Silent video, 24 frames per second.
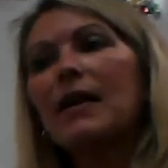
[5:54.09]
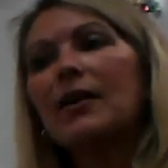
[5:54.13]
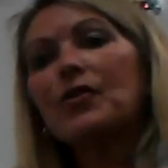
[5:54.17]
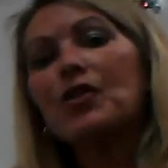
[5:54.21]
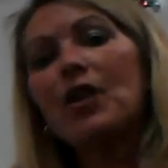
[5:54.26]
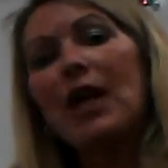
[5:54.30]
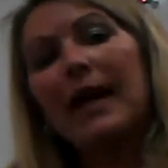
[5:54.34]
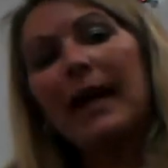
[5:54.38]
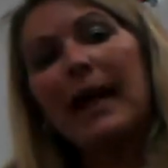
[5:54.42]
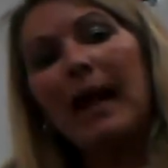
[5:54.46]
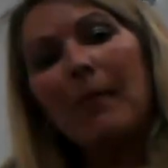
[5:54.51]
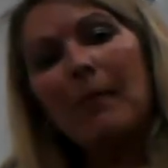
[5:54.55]

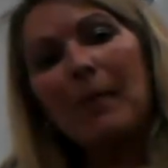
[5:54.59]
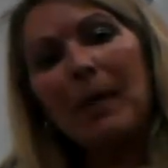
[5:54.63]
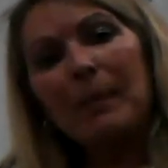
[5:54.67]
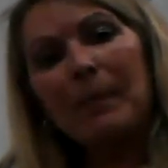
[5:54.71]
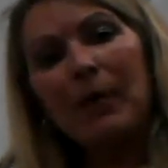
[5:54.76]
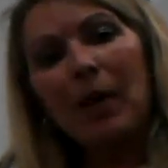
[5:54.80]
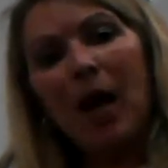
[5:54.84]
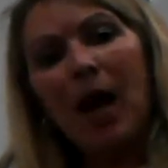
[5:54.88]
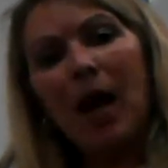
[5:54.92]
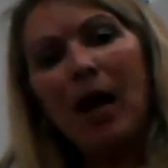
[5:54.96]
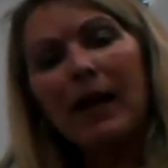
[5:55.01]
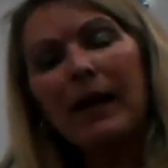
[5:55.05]
check out my
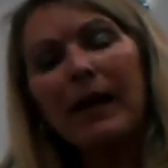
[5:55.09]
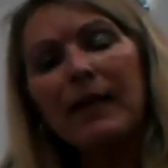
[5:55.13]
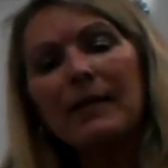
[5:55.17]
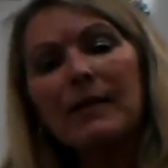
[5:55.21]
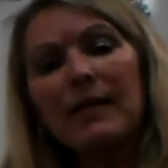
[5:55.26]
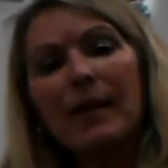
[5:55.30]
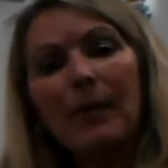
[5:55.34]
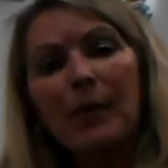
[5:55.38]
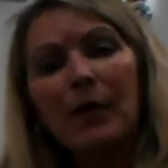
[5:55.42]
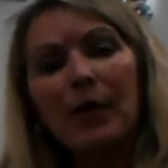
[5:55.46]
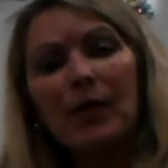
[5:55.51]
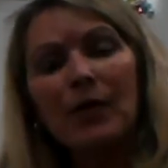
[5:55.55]
blog at
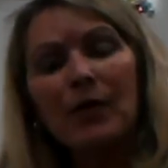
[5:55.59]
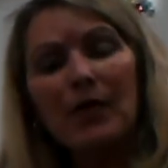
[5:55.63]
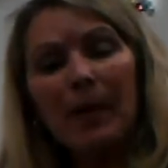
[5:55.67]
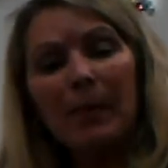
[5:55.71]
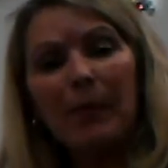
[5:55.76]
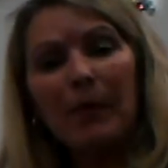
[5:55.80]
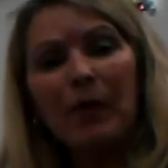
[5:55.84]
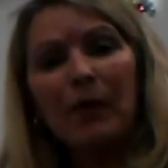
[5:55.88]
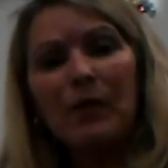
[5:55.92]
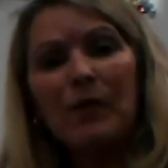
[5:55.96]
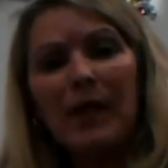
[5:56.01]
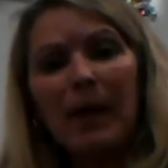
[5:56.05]

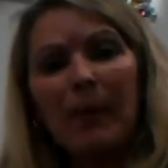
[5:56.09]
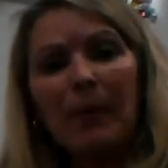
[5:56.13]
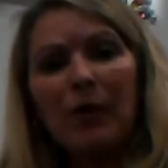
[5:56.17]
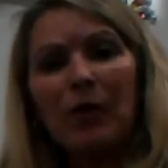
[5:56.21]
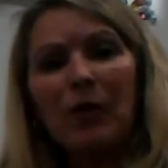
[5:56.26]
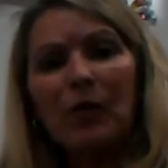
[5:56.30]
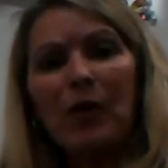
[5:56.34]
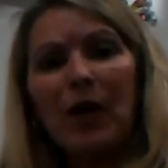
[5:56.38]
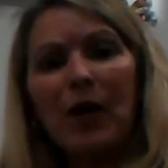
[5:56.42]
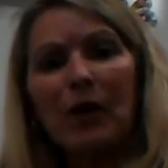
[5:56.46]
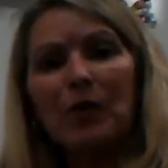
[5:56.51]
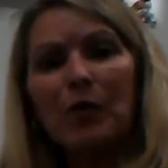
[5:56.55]

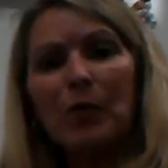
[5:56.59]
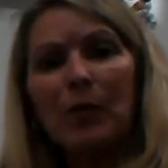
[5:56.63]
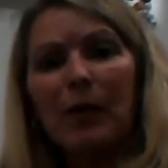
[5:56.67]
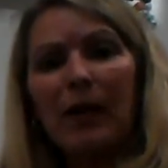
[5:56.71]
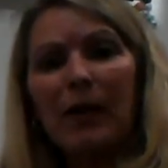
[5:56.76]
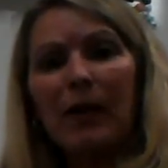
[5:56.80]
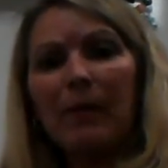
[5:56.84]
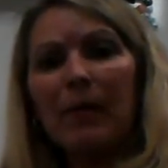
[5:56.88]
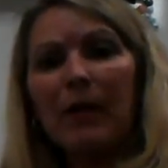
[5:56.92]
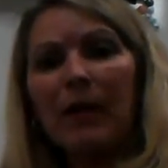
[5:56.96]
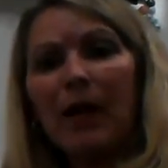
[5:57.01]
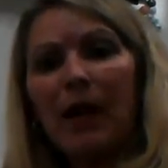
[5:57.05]

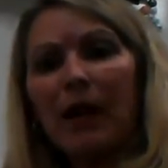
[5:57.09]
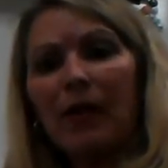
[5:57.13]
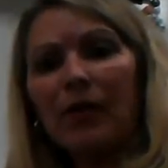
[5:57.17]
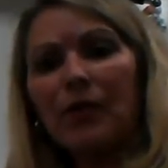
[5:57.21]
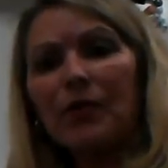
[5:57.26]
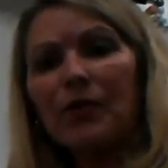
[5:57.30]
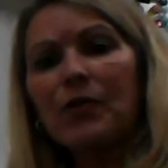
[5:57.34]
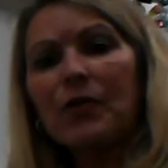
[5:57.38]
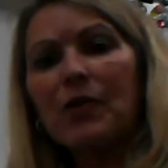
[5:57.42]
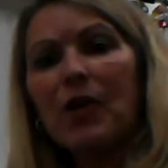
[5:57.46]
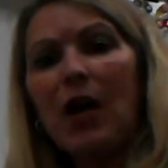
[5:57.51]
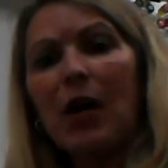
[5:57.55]

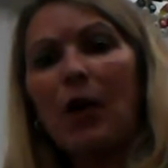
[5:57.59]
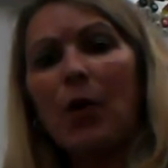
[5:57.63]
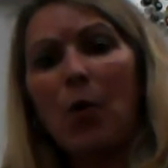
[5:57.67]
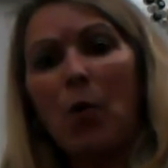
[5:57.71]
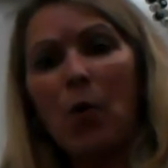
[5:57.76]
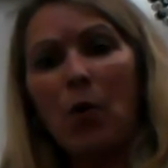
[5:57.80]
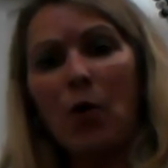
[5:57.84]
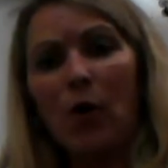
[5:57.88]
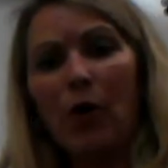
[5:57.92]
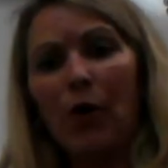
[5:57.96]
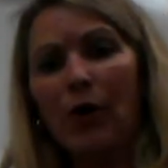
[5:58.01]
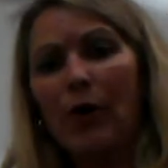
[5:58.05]

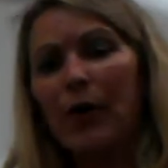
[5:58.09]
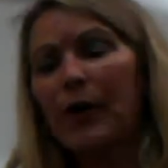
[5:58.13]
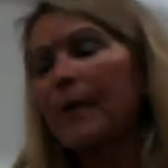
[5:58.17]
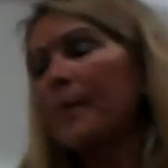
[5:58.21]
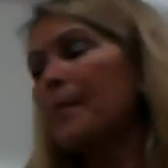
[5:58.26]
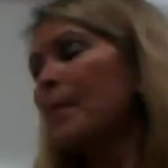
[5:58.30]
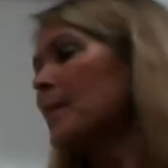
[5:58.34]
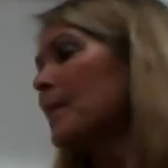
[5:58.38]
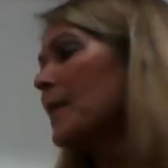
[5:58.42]
www.daretamccullers.org.